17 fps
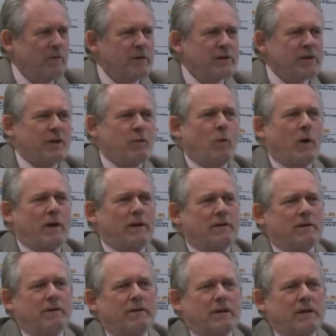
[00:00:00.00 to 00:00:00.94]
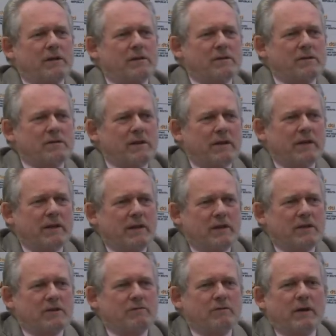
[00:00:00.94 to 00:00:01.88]
Let me say one of the things, because I
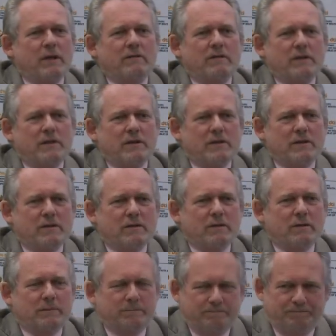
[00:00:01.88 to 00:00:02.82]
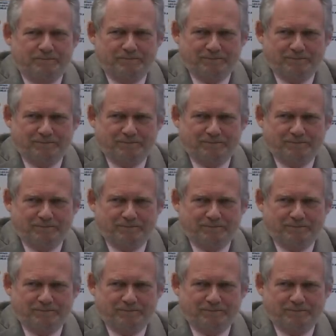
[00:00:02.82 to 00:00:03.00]
think it is relevant to